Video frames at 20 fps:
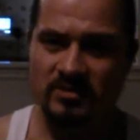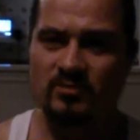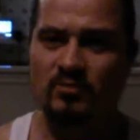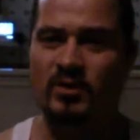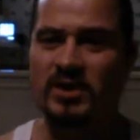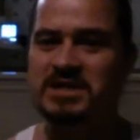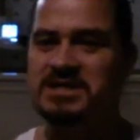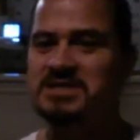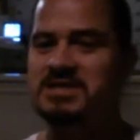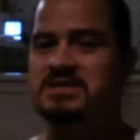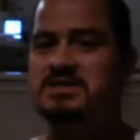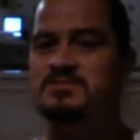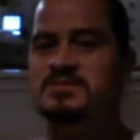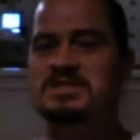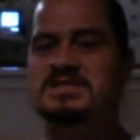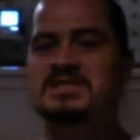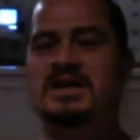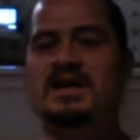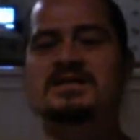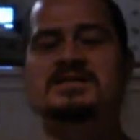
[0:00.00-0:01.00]
Racism
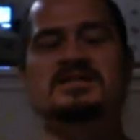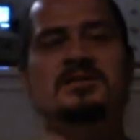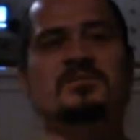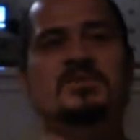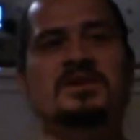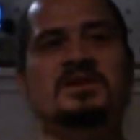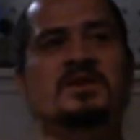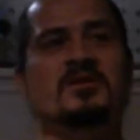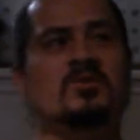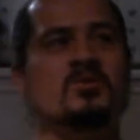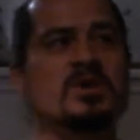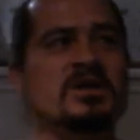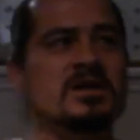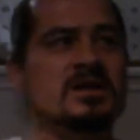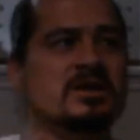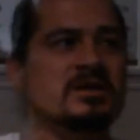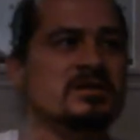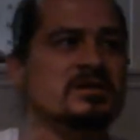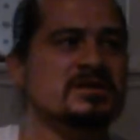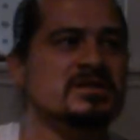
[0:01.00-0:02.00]
is not something that
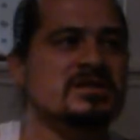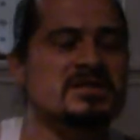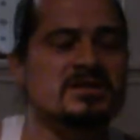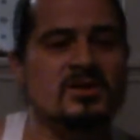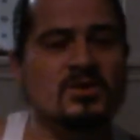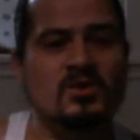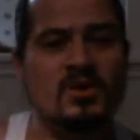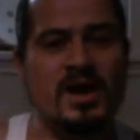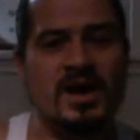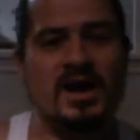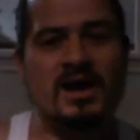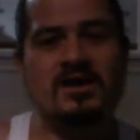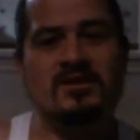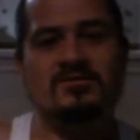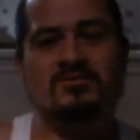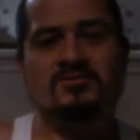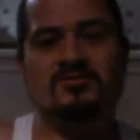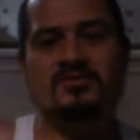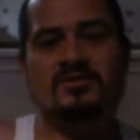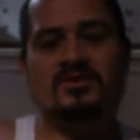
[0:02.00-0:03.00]
we still
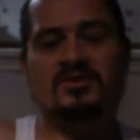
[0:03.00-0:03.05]
have